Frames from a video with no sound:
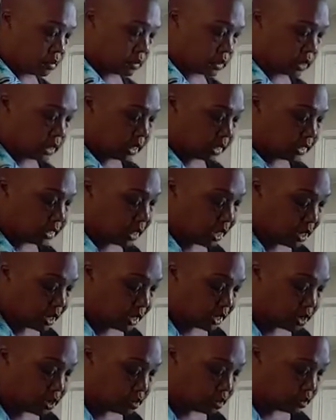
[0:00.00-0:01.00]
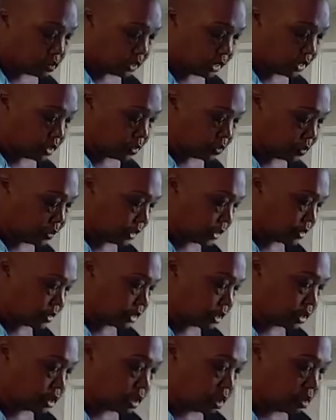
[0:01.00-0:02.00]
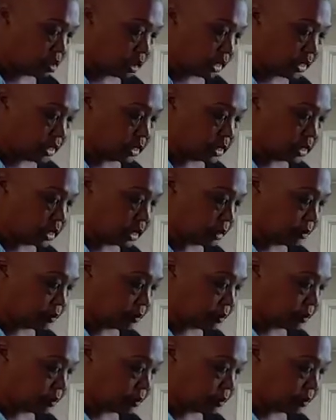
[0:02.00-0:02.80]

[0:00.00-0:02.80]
That's how I usually do it. So let's see.